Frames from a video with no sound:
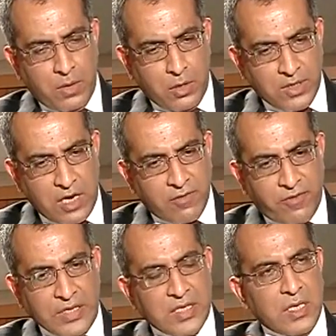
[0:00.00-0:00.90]

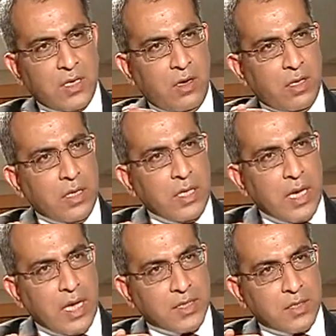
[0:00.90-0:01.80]
SARFAESI clearly
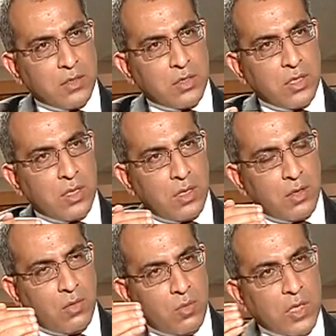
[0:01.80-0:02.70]
hasn't
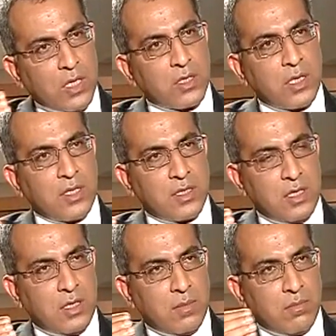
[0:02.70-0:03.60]
worked as
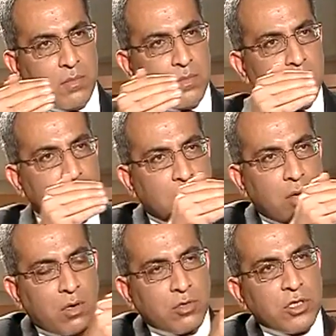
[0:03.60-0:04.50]
the
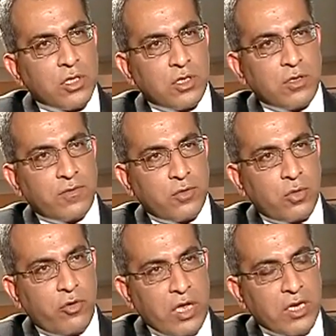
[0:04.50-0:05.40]
alternative to
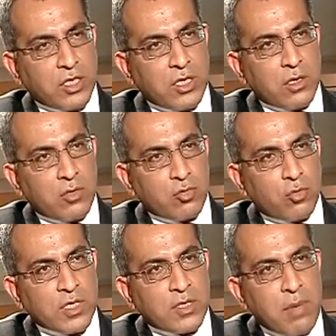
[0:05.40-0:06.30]
creating a
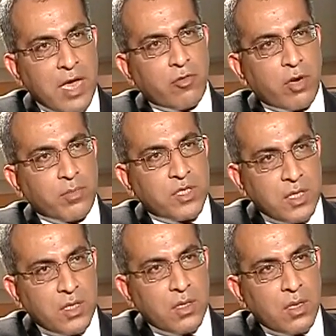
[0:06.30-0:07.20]
robust
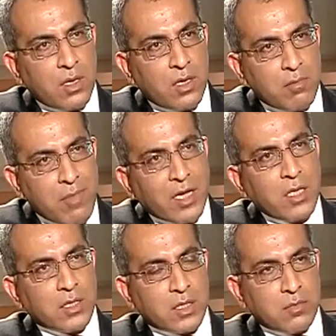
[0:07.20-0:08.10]
bankruptcy
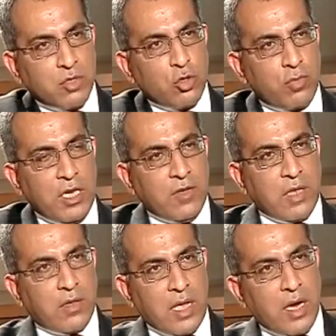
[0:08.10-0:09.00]
mechanism? Do you believe
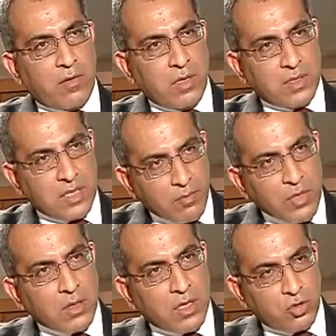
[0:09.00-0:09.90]
that that is
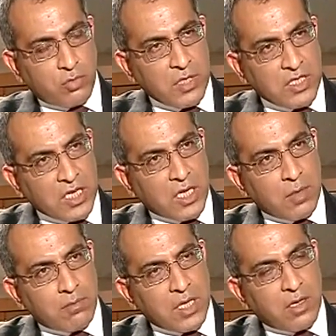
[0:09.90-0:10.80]
something that should be taken
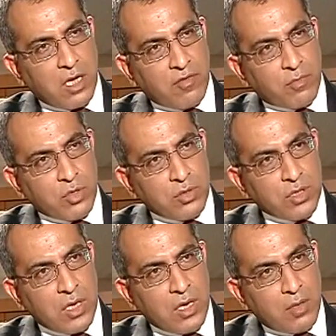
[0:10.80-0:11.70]
up by the government?
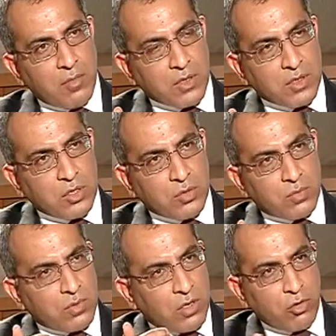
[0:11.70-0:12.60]
Because
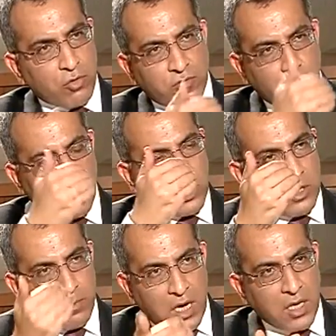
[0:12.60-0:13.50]
you've talked in
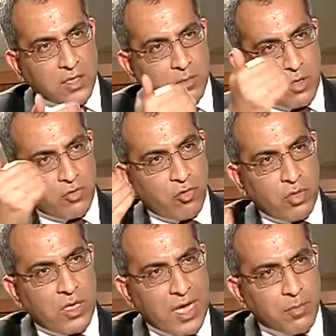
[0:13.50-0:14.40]
the past about
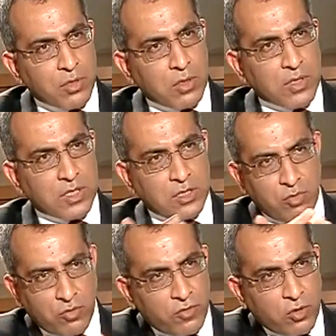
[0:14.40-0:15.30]
crony capitalism,
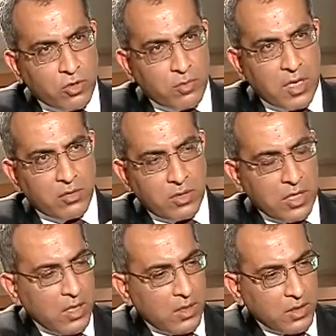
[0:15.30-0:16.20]
you've talked about
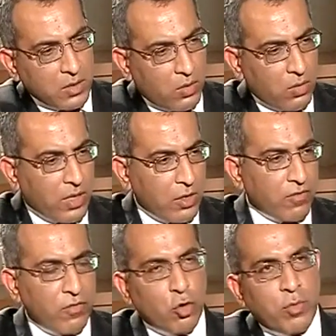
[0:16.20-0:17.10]
this whole thing
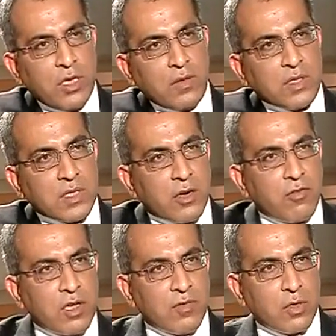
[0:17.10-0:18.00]
of nobody in this
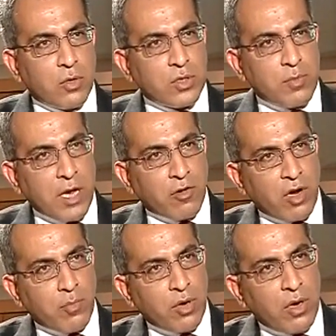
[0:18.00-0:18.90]
country ever goes
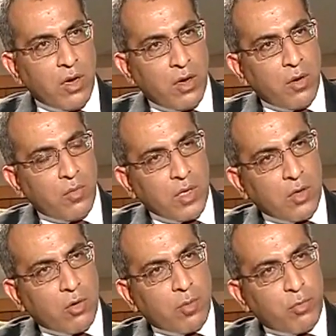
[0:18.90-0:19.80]
bankrupt. We'll
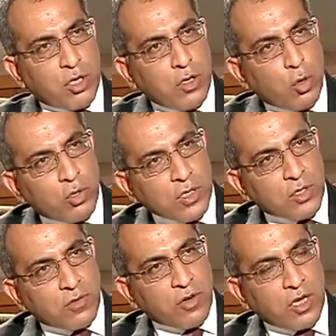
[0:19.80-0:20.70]
go put a notice
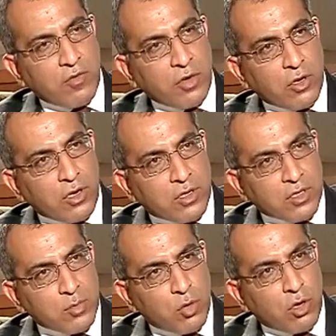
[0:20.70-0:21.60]
of recovery on a
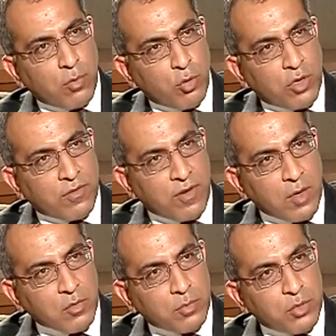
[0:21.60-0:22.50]
small poor
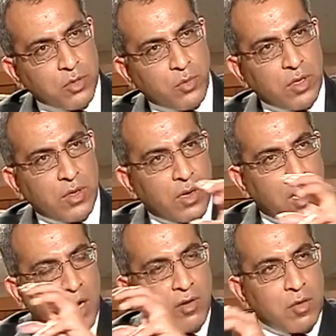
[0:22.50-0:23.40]
farmer, but we
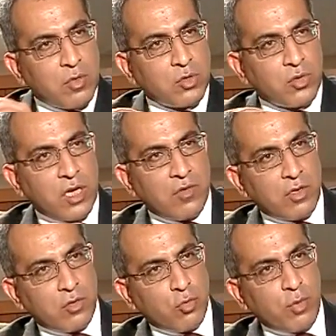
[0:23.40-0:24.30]
aren't able to recover
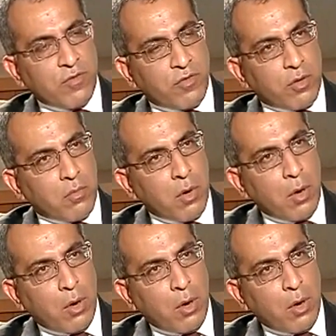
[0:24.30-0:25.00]
a rupee from.